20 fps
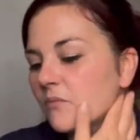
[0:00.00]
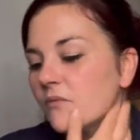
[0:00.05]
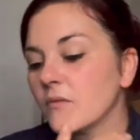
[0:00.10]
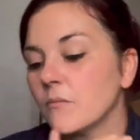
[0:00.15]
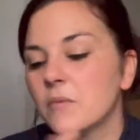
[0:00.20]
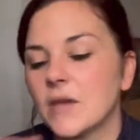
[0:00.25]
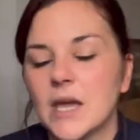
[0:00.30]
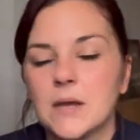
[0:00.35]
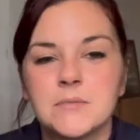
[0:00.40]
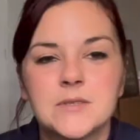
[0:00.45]

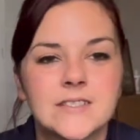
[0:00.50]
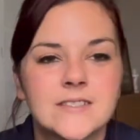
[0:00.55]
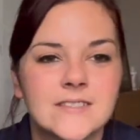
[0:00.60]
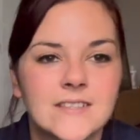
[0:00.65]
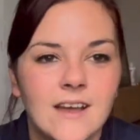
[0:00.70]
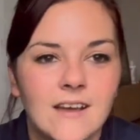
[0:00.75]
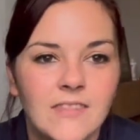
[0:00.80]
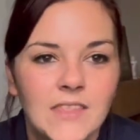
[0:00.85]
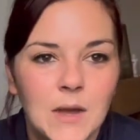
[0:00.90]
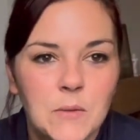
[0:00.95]
be able to
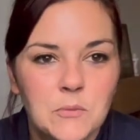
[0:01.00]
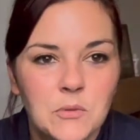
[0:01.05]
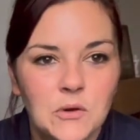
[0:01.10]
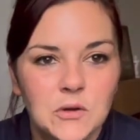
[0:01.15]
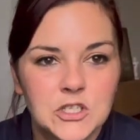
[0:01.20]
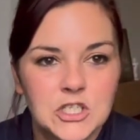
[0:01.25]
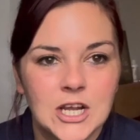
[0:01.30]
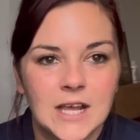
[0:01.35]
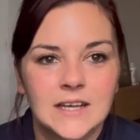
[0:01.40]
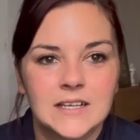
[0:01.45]
start that
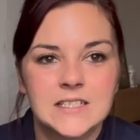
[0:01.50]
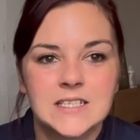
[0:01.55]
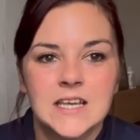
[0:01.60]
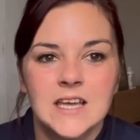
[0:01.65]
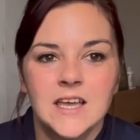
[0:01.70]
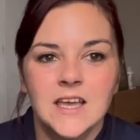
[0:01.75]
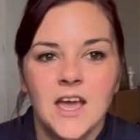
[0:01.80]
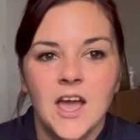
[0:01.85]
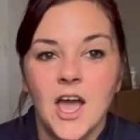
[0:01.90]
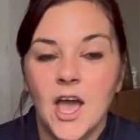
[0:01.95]
project.
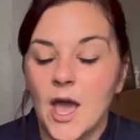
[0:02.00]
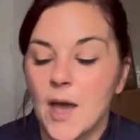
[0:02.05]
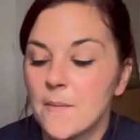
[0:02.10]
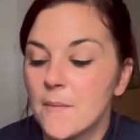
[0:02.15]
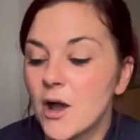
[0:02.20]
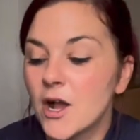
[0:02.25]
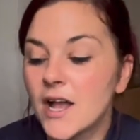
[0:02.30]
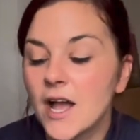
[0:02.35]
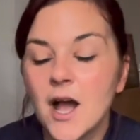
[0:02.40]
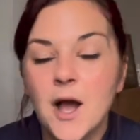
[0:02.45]

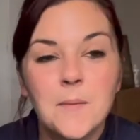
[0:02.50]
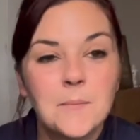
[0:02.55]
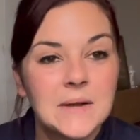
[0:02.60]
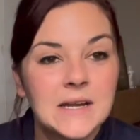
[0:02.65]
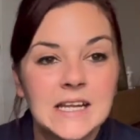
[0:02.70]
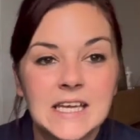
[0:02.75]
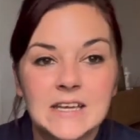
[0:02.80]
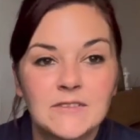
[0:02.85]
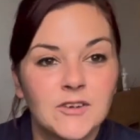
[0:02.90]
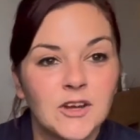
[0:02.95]
I can't
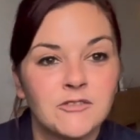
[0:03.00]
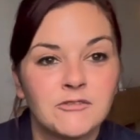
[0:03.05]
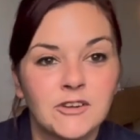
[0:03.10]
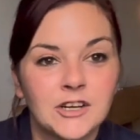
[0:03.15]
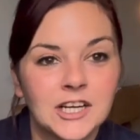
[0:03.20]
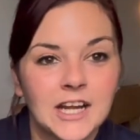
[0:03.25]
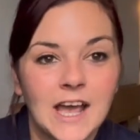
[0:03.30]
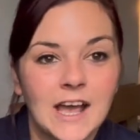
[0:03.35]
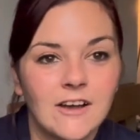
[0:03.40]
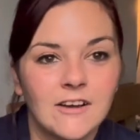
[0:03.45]
believe I've
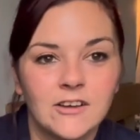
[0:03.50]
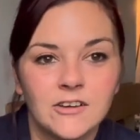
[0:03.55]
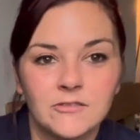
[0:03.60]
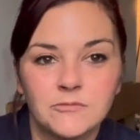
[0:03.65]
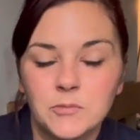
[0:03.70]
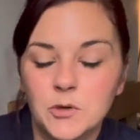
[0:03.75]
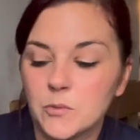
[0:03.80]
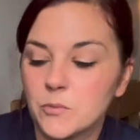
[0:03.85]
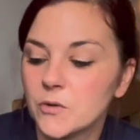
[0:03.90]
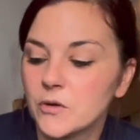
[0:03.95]
run out of
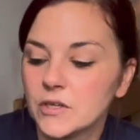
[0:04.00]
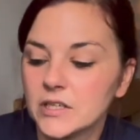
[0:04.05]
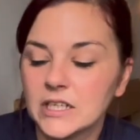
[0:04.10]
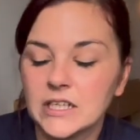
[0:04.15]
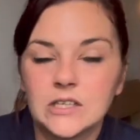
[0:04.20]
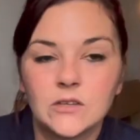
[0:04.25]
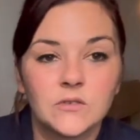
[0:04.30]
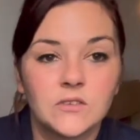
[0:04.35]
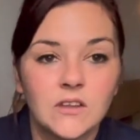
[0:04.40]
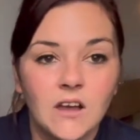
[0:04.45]
ballpoint
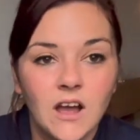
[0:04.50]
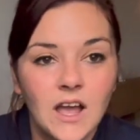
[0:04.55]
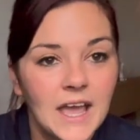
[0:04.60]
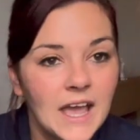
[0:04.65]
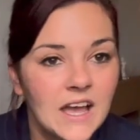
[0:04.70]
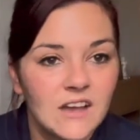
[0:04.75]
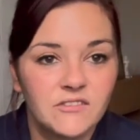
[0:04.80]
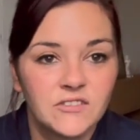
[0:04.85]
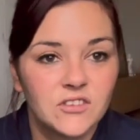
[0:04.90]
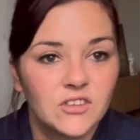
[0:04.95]
needles. I
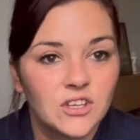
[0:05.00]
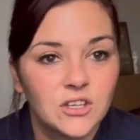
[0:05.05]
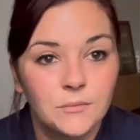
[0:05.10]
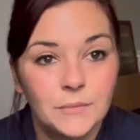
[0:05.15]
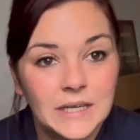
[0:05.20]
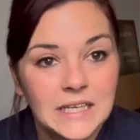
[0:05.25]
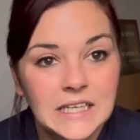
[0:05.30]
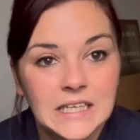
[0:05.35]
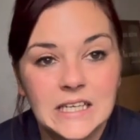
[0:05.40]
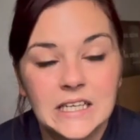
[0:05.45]
have so
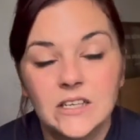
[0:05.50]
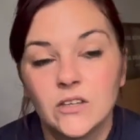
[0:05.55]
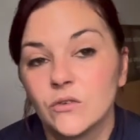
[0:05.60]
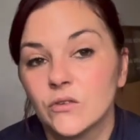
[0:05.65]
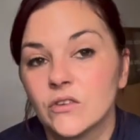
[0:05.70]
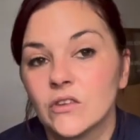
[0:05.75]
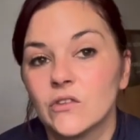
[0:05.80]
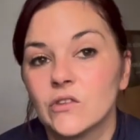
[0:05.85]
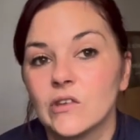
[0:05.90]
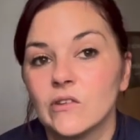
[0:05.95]
many
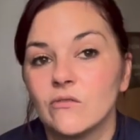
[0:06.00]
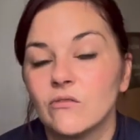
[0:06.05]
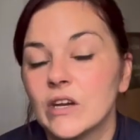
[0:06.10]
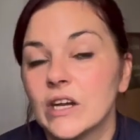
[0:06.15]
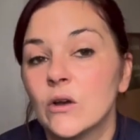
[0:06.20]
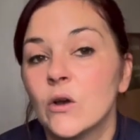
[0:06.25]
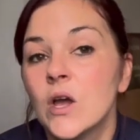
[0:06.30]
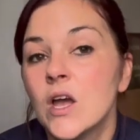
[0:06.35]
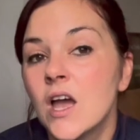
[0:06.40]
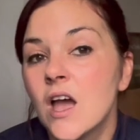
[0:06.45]
needles, it's
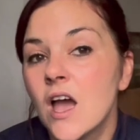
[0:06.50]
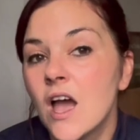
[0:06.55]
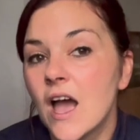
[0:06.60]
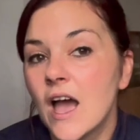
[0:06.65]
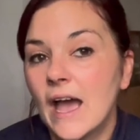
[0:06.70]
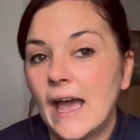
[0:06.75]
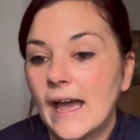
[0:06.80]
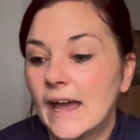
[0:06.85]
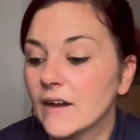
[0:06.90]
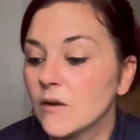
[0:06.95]
unreal.
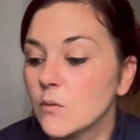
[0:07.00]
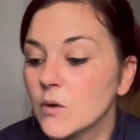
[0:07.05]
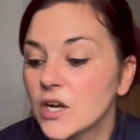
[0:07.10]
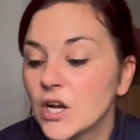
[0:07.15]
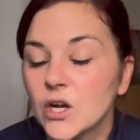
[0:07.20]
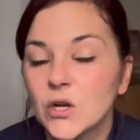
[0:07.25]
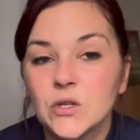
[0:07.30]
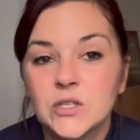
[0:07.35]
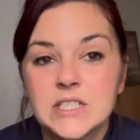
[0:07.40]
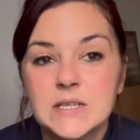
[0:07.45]
And when
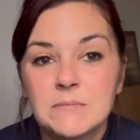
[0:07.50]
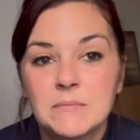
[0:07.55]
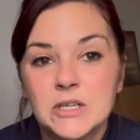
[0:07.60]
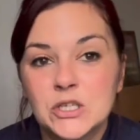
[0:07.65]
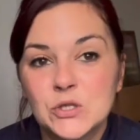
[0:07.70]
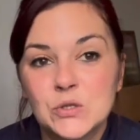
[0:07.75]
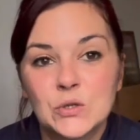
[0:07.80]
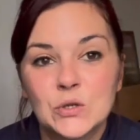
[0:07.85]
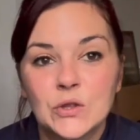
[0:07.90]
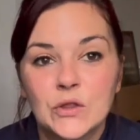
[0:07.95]
I looked in my
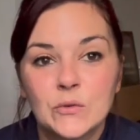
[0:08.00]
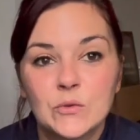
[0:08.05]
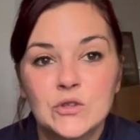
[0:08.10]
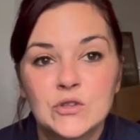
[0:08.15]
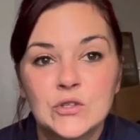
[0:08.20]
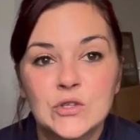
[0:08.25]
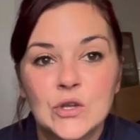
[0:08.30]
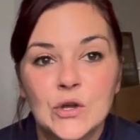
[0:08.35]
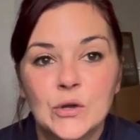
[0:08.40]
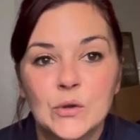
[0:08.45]
drawer, there
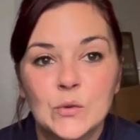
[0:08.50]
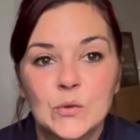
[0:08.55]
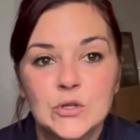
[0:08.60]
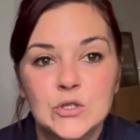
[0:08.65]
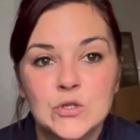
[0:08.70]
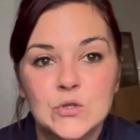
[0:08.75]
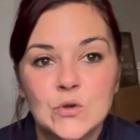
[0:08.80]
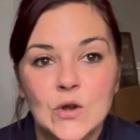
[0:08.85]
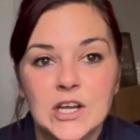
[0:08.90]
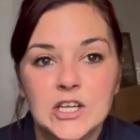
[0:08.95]
was no
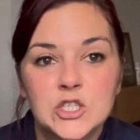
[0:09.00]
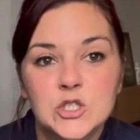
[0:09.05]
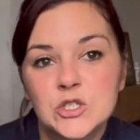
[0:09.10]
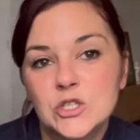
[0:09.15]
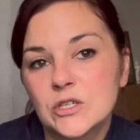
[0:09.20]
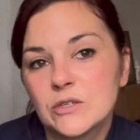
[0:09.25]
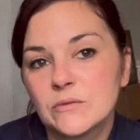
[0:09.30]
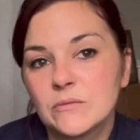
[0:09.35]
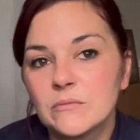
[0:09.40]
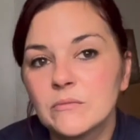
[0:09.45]

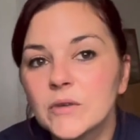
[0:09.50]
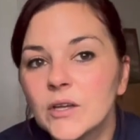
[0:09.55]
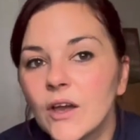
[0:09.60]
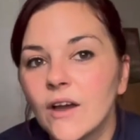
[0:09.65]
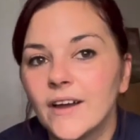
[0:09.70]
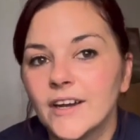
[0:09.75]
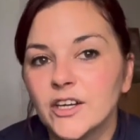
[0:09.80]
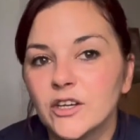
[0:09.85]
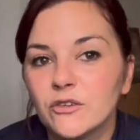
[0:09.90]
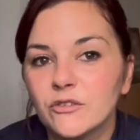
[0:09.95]
stretch
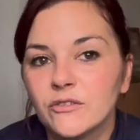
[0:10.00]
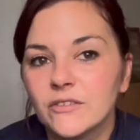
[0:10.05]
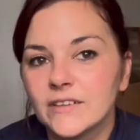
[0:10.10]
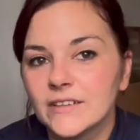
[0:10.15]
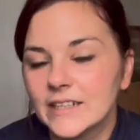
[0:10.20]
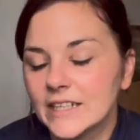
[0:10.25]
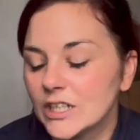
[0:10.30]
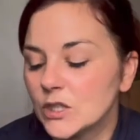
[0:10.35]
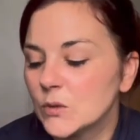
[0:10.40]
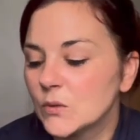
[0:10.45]
kind of
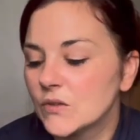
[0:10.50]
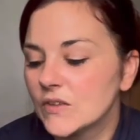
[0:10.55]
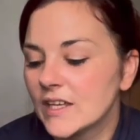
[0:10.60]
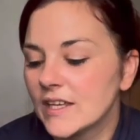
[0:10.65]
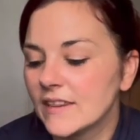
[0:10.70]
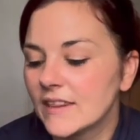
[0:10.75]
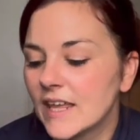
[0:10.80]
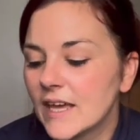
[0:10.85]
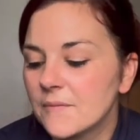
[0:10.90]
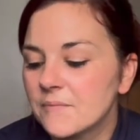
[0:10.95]
needles
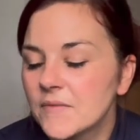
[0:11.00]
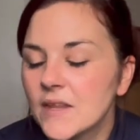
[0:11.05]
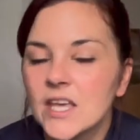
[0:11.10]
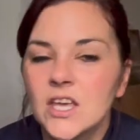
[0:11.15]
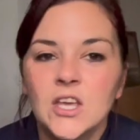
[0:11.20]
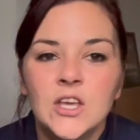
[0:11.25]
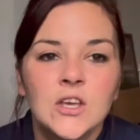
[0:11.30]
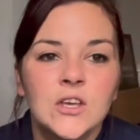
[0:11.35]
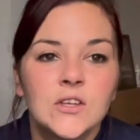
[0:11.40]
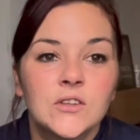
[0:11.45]
in there.
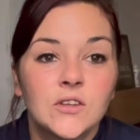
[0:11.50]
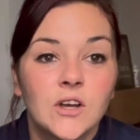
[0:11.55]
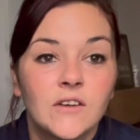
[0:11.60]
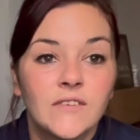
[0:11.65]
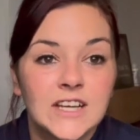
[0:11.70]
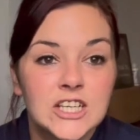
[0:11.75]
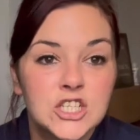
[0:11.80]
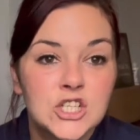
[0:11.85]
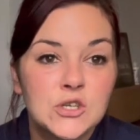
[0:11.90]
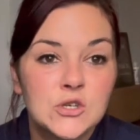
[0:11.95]
So I've
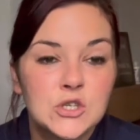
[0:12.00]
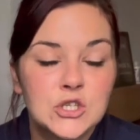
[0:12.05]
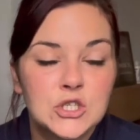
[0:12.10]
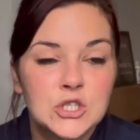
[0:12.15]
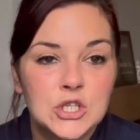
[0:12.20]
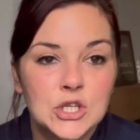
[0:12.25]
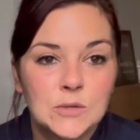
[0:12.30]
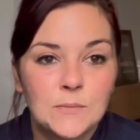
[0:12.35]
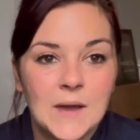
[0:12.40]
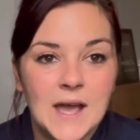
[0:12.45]
actually ordered
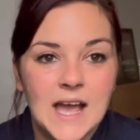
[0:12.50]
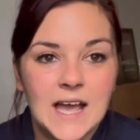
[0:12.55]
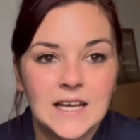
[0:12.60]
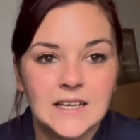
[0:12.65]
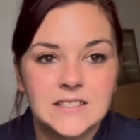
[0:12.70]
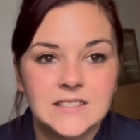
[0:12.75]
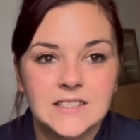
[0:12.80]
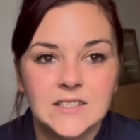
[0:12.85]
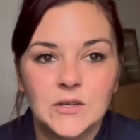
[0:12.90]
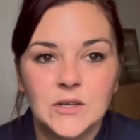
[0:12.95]
2
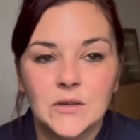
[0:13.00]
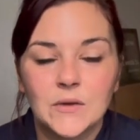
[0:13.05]
packs. So